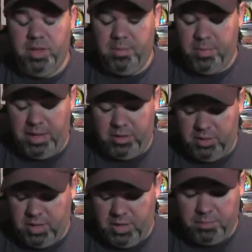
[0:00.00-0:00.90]
for that
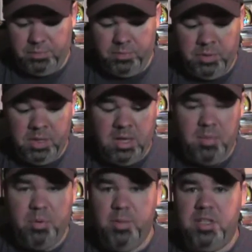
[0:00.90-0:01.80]
matter.
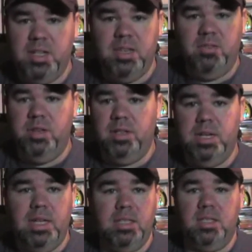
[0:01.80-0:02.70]
Pretty much anything Phil
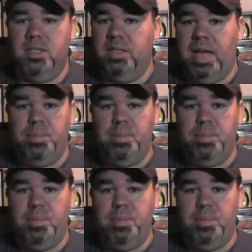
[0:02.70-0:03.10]
does,